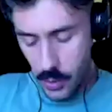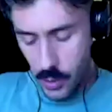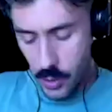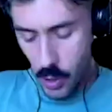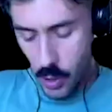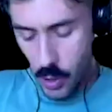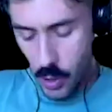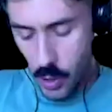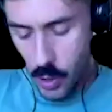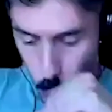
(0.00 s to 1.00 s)
So
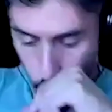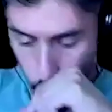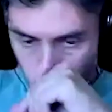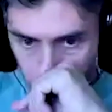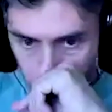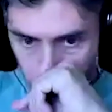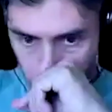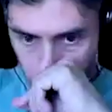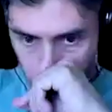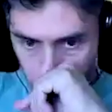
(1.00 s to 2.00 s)
we work for the
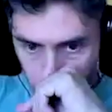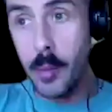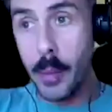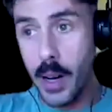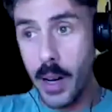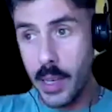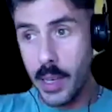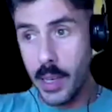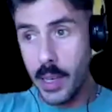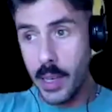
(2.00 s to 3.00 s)
theme park
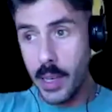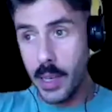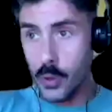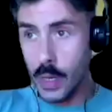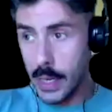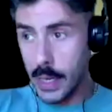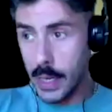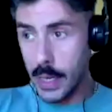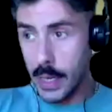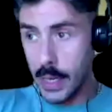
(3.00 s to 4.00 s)
industry, so like
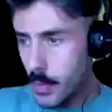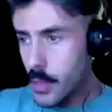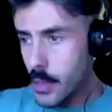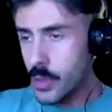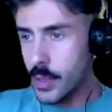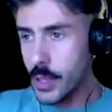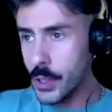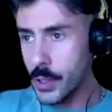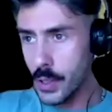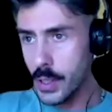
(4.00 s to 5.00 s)
the
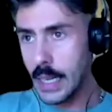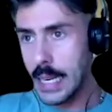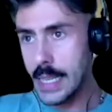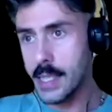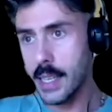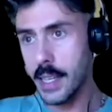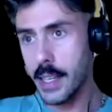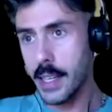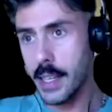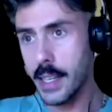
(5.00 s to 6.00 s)
classic
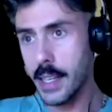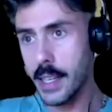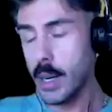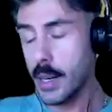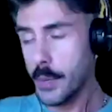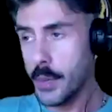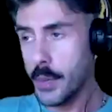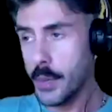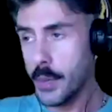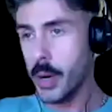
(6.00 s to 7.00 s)
theme
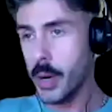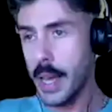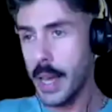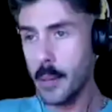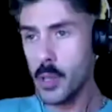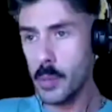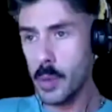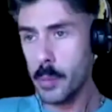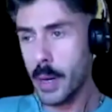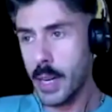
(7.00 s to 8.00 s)
park and amusement
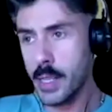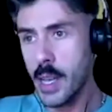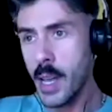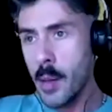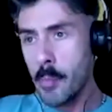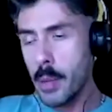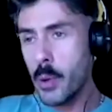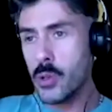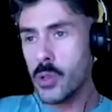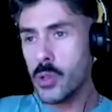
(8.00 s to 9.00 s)
parks, but we also
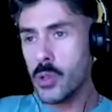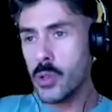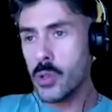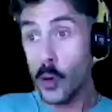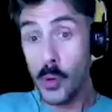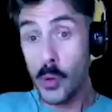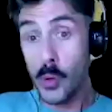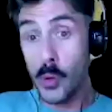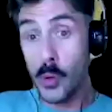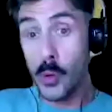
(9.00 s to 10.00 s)
work for
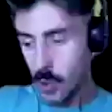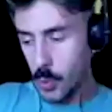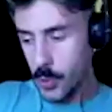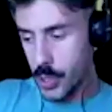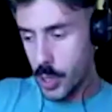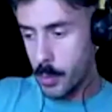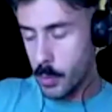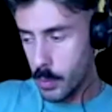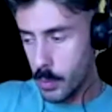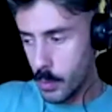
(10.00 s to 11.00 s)
museums, so which are
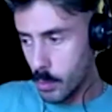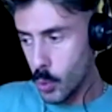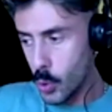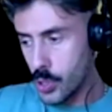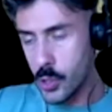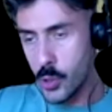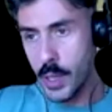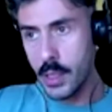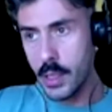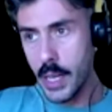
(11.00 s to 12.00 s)
more strict
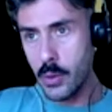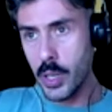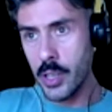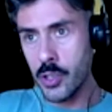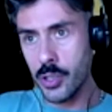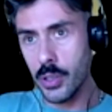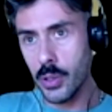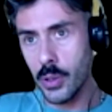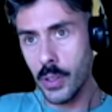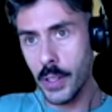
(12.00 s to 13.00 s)

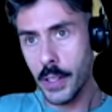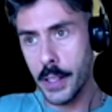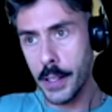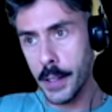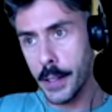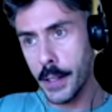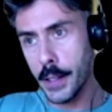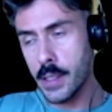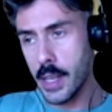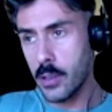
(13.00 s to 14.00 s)
educational
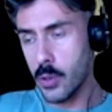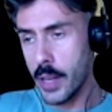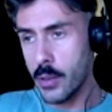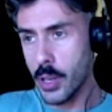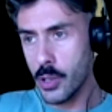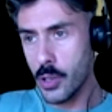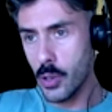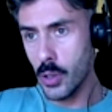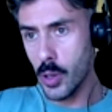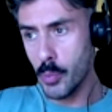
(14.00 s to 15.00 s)
sector, educational
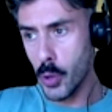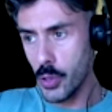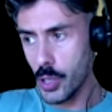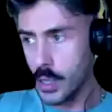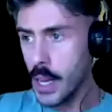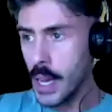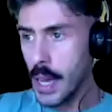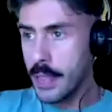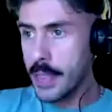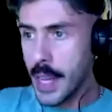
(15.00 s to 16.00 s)
project. And
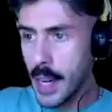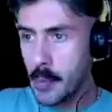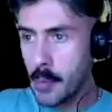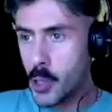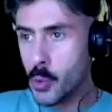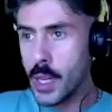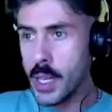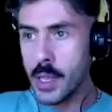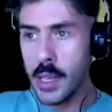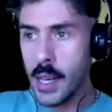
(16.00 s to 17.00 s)
there in between,
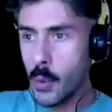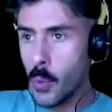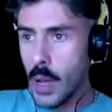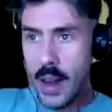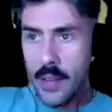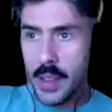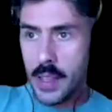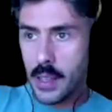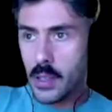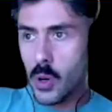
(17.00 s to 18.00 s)
we have everything that
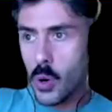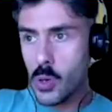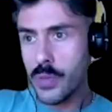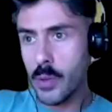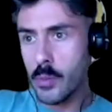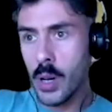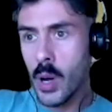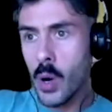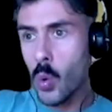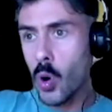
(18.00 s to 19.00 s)
goes from
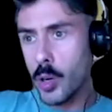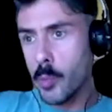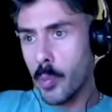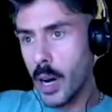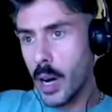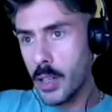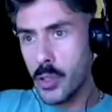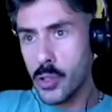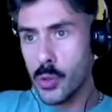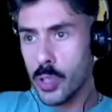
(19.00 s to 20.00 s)
water parks to
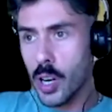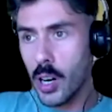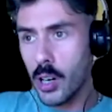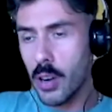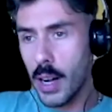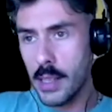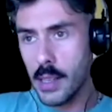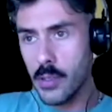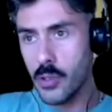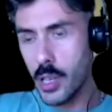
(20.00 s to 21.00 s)
dark rides and
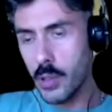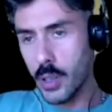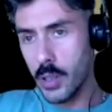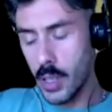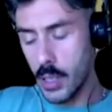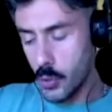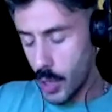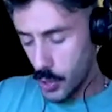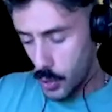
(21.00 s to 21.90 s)
general attraction.